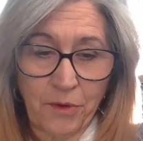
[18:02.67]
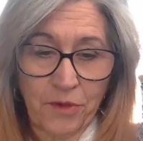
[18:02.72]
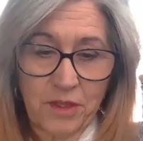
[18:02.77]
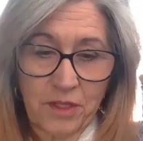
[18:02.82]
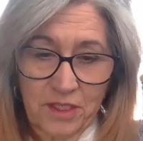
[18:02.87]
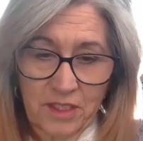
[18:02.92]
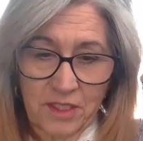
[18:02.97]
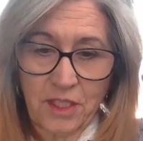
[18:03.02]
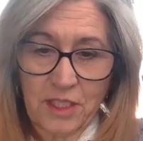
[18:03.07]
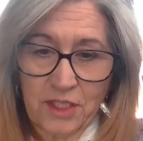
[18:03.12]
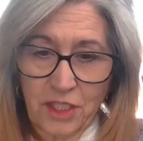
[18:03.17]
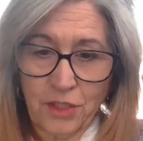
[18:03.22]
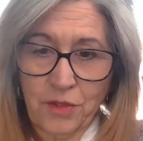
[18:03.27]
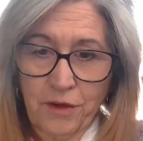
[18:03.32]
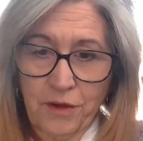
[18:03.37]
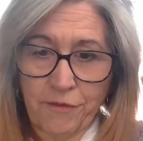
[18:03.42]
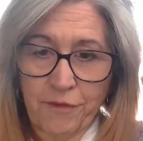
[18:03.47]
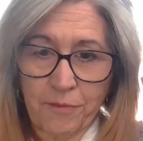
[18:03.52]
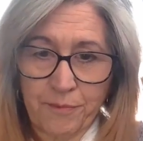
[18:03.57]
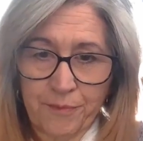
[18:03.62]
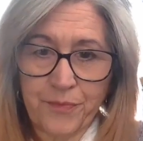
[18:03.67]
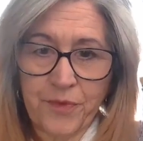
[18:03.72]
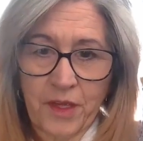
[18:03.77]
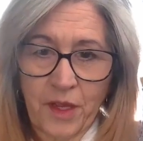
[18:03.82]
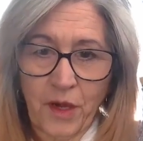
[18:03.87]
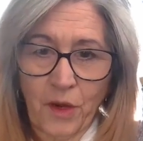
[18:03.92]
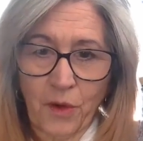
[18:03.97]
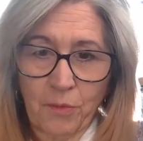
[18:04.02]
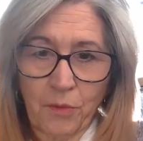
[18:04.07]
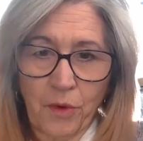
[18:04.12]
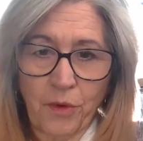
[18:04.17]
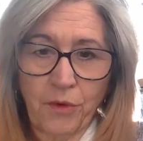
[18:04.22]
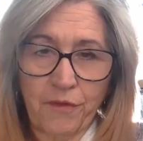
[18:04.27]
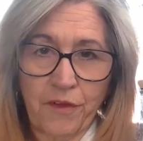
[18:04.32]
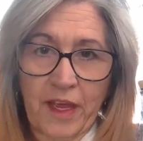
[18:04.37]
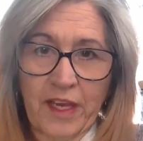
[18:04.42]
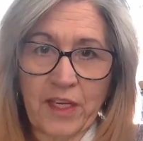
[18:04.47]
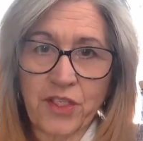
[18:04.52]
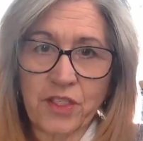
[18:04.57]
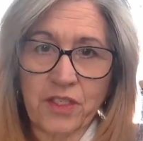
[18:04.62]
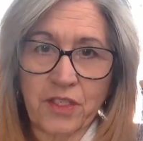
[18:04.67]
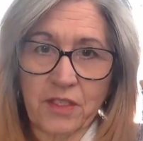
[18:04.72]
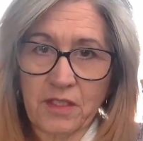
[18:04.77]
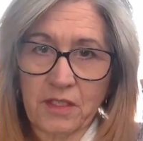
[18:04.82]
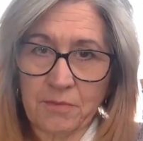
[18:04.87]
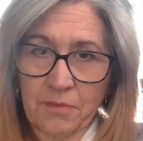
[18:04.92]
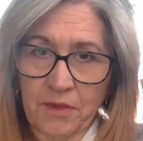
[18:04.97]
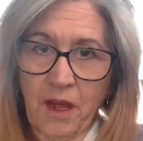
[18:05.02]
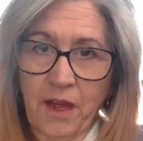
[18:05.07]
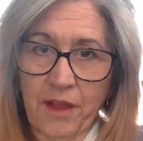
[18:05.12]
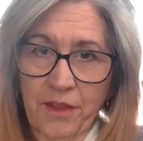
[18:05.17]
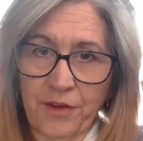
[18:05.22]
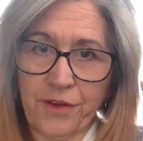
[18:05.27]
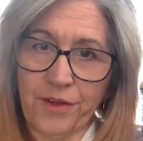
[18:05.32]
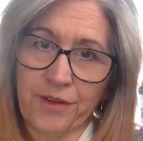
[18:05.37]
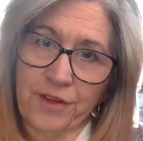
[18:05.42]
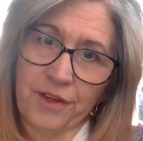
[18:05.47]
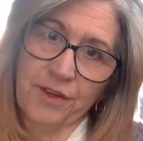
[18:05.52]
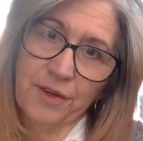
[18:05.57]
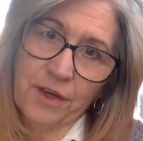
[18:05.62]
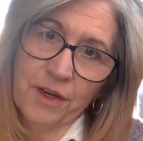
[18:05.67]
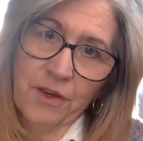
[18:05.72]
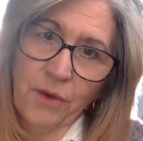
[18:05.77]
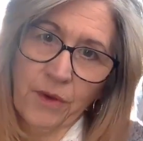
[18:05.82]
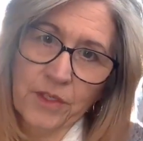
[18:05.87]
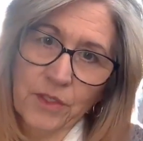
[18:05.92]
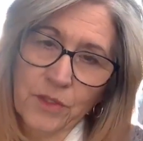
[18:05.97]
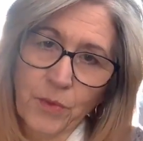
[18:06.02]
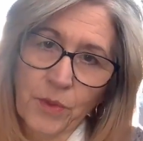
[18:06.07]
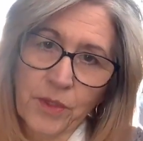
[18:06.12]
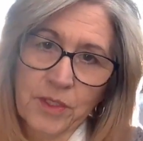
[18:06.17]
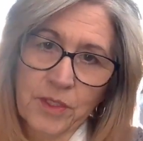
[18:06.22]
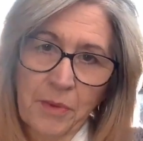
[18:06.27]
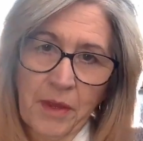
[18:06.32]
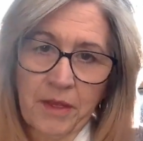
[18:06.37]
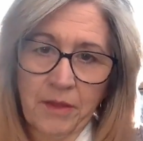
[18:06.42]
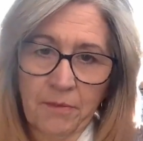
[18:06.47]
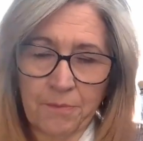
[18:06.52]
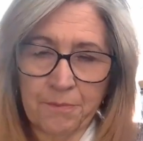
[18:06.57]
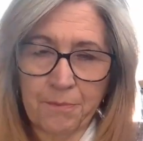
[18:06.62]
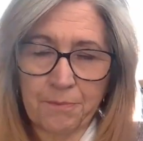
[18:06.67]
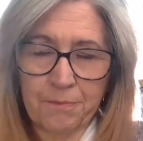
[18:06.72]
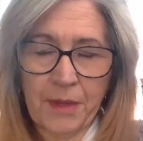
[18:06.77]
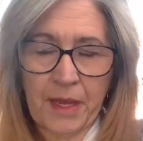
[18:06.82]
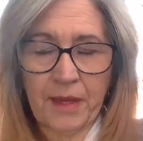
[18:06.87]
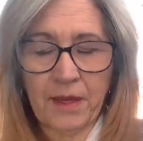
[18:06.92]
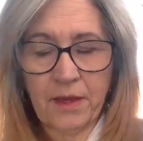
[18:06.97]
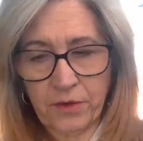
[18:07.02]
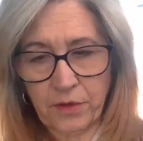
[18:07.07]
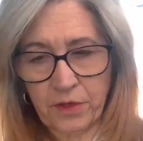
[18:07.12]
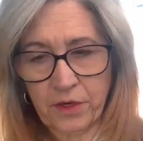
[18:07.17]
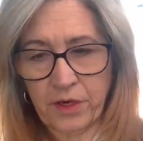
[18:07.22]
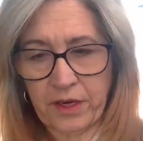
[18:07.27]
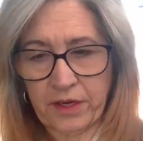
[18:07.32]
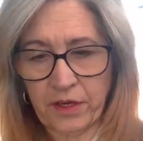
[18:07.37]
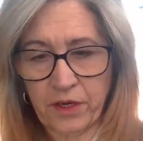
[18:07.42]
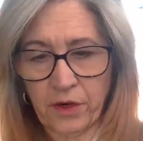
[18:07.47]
about the, the two different, you know, motivations that either you're going towards pain or you're,